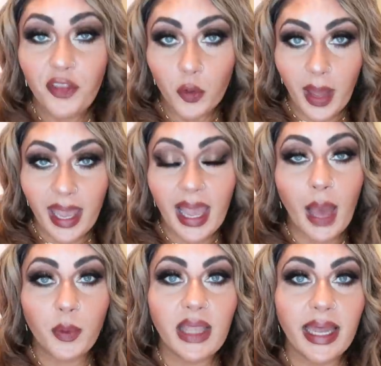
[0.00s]
Either way,
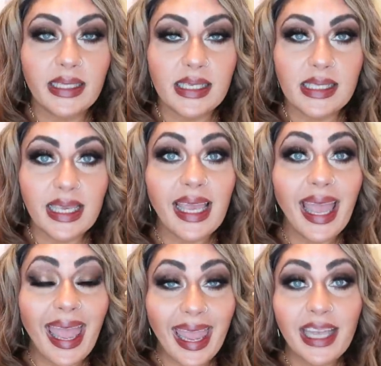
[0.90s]
I would like to
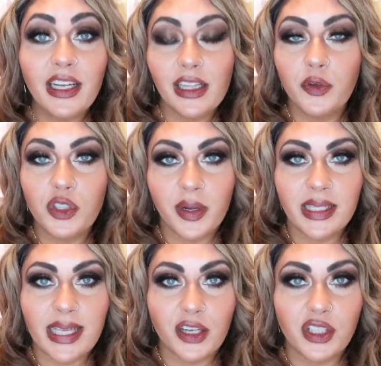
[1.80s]
see eight closed
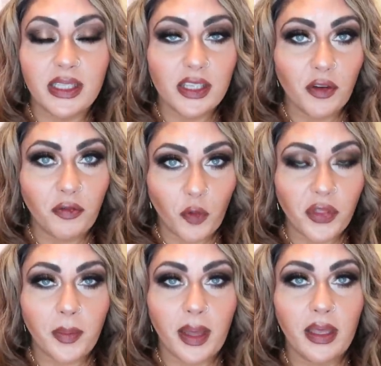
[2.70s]
transactions
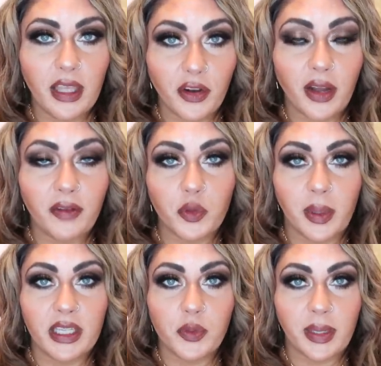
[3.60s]
for the year of
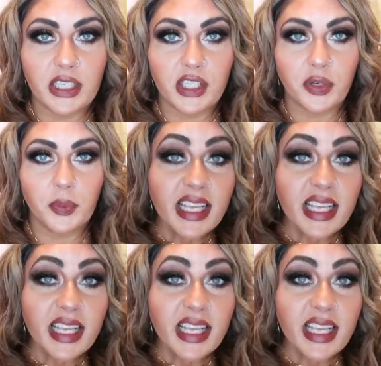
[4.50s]
twenty twenty-two.